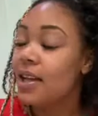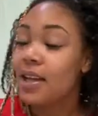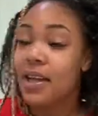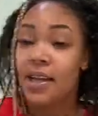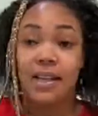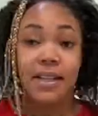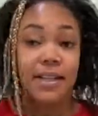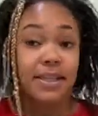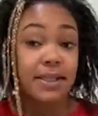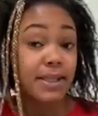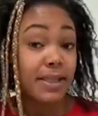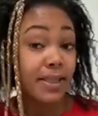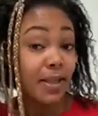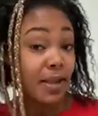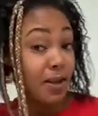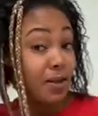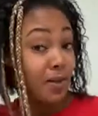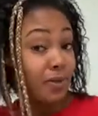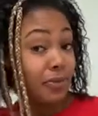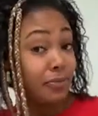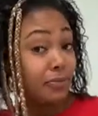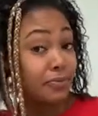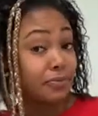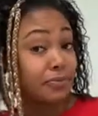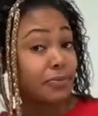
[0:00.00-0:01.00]
So,
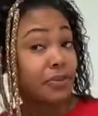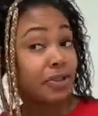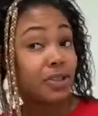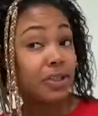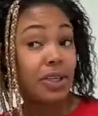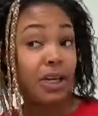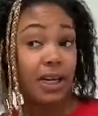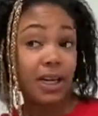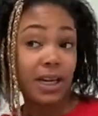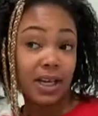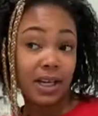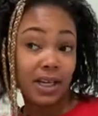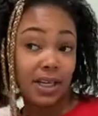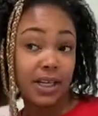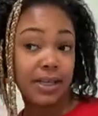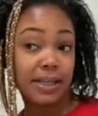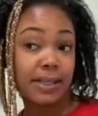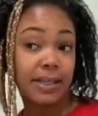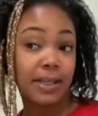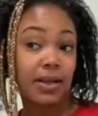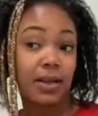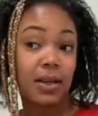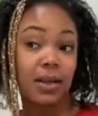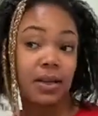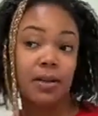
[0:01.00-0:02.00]
you guys,
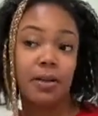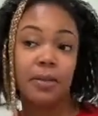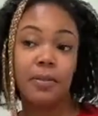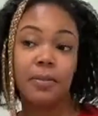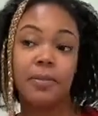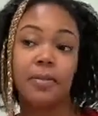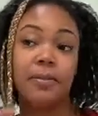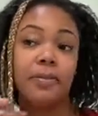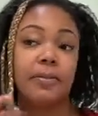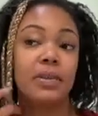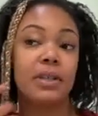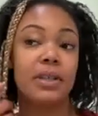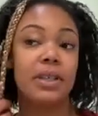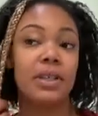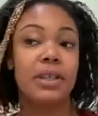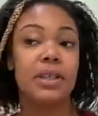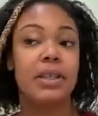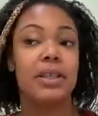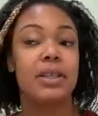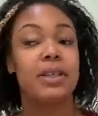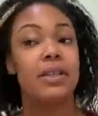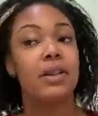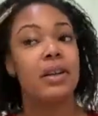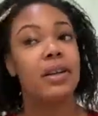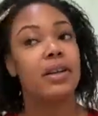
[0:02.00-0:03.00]
these
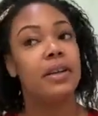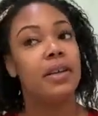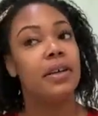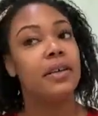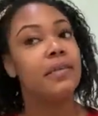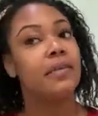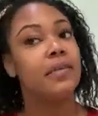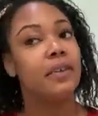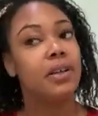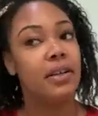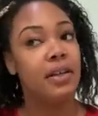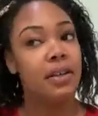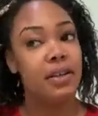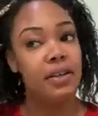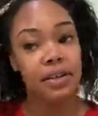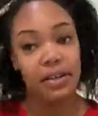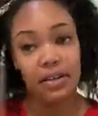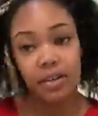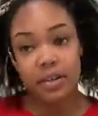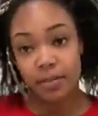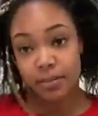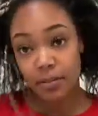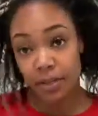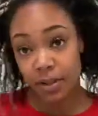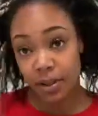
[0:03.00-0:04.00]
are definitely the
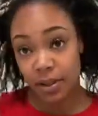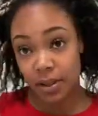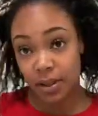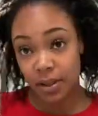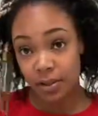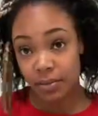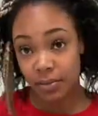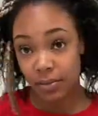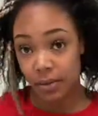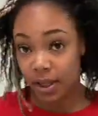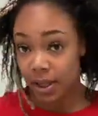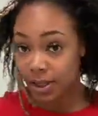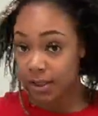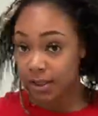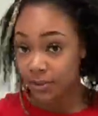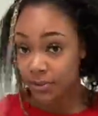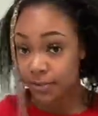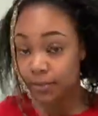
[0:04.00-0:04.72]
blonde box